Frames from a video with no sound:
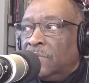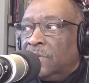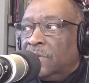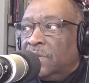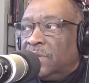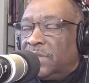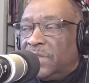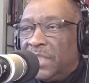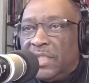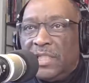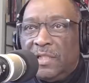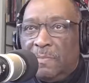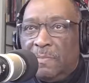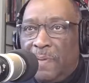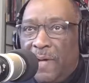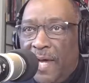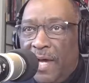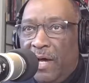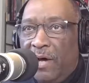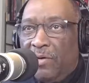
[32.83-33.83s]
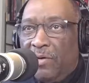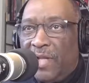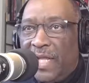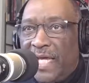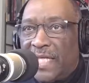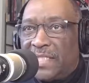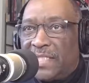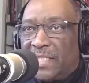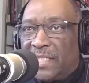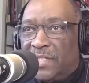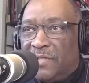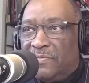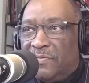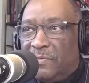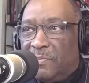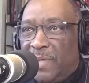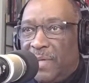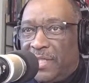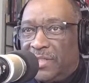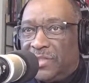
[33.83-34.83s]
Sidney Powell has this
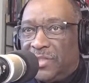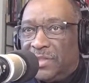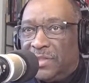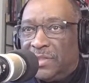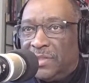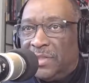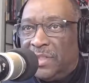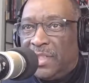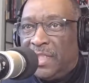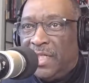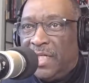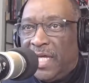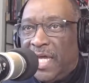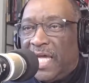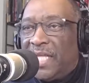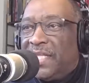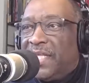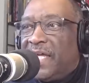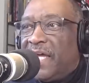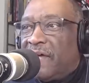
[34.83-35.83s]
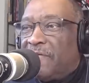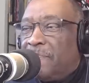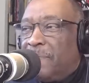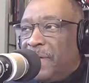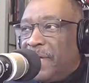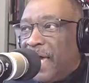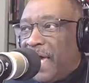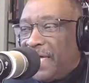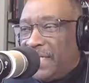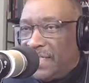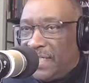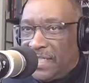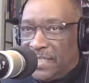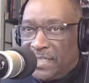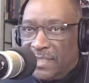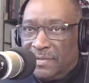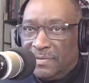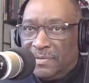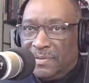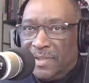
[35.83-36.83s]
information and the FBI
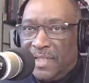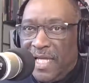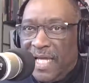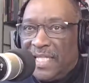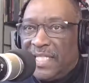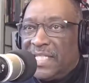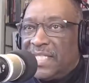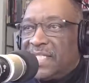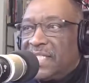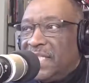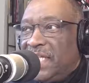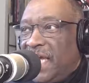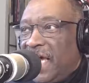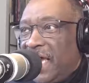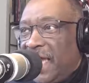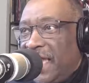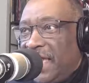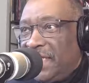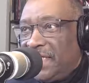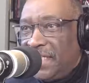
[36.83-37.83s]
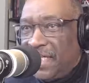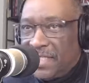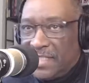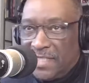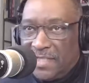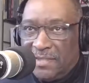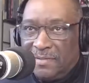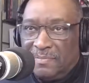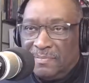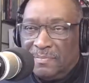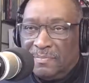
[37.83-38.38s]
doesn't, and the CIA doesn't,